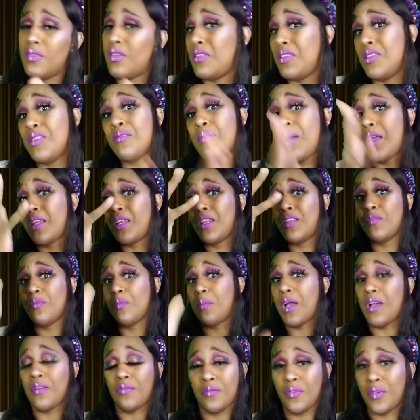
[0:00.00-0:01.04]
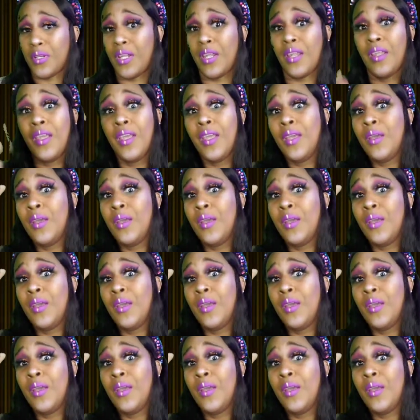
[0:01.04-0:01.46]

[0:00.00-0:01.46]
you ain't even my friend.